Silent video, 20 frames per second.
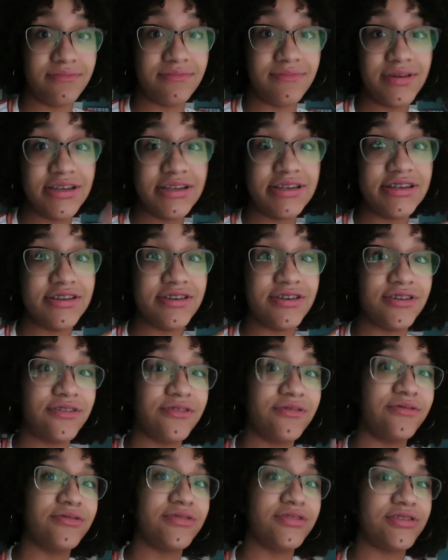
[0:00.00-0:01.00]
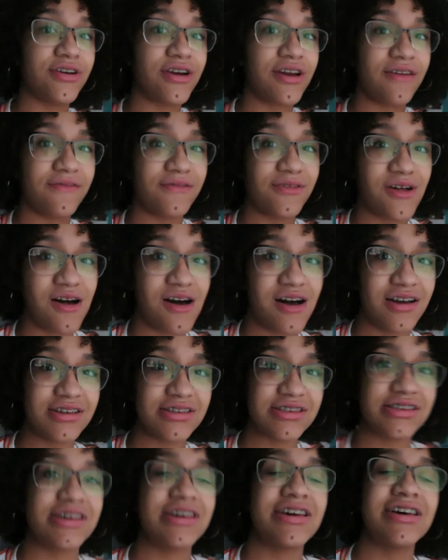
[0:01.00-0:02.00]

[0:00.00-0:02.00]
me to do during vlogs.